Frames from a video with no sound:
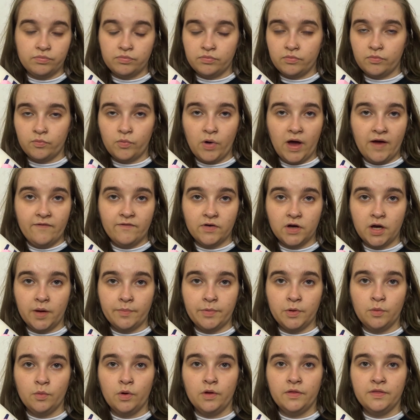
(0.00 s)
whatever
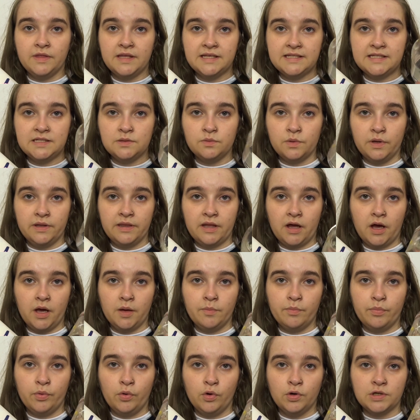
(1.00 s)
cup you want. This is one that I
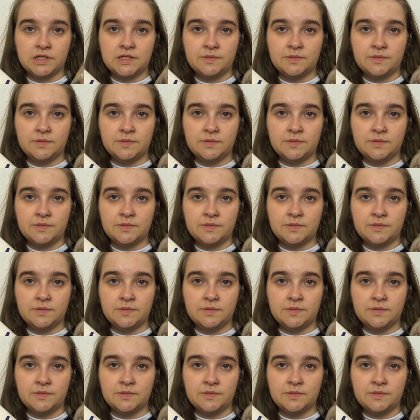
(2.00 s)
bought